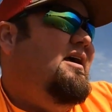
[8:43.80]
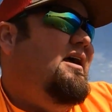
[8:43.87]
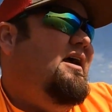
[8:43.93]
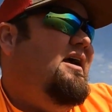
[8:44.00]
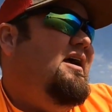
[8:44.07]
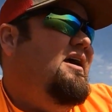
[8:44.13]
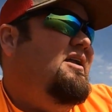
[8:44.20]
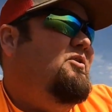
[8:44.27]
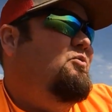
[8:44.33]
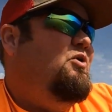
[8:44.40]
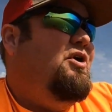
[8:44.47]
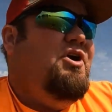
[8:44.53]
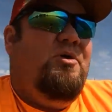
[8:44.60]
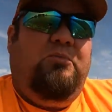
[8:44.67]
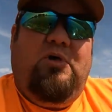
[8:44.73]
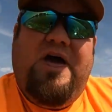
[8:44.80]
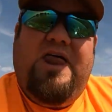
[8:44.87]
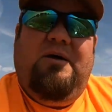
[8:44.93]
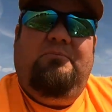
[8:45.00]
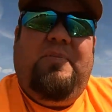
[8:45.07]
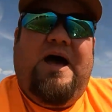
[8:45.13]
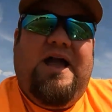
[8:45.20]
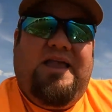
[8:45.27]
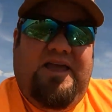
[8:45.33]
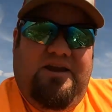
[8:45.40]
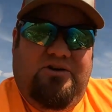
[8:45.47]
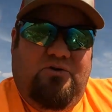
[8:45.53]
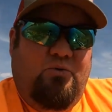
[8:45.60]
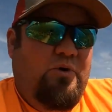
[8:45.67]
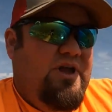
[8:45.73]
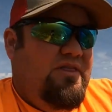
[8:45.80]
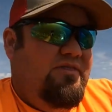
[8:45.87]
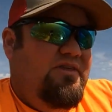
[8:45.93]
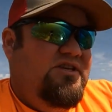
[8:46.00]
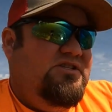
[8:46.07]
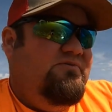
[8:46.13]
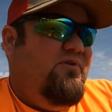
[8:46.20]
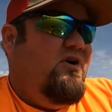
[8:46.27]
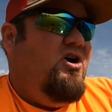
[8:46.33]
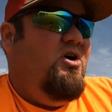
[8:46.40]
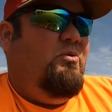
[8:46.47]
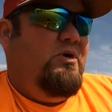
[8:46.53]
and we're going to plant it back into wheat this fall.